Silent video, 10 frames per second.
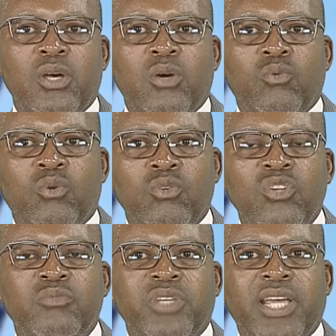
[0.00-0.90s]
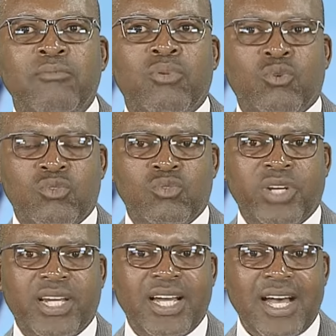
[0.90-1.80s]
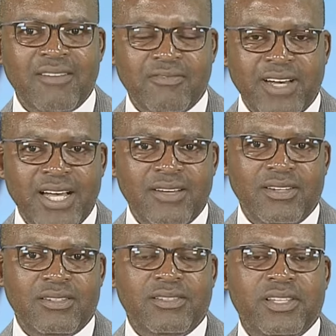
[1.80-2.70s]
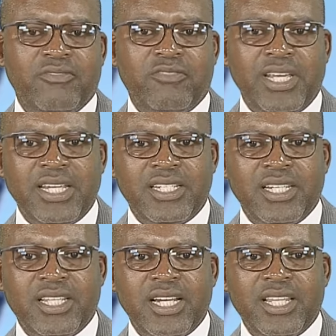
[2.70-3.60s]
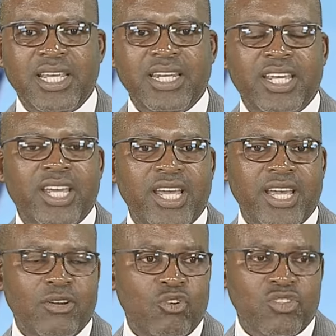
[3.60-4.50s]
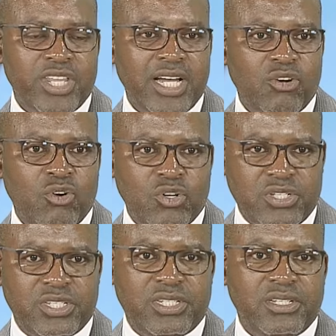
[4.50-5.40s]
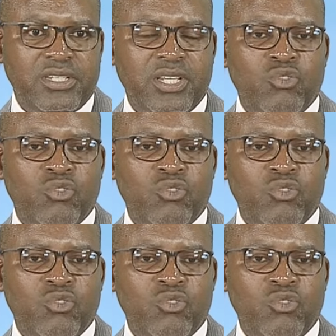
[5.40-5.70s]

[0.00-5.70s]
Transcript: will not be able to recover the VAT that they incur on their costs. They will